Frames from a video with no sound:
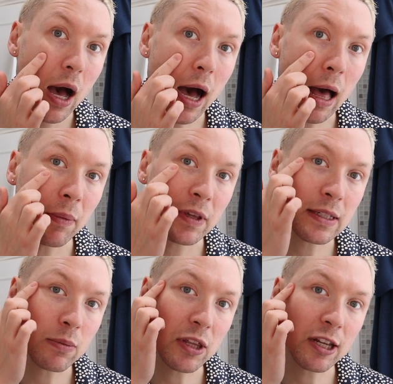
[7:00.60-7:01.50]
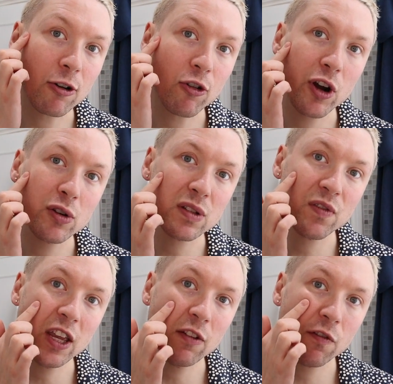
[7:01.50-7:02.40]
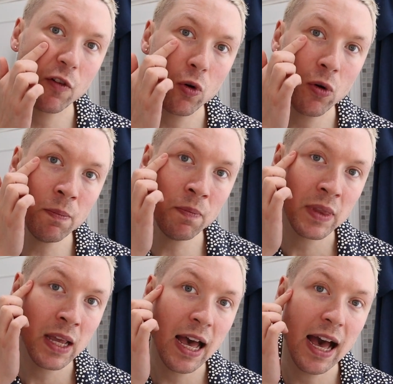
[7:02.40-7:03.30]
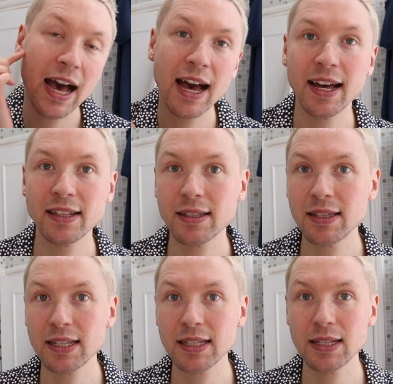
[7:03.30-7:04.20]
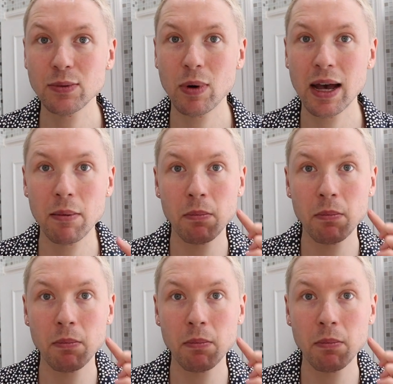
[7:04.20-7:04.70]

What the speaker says: This is where the crow's feet form, and this is where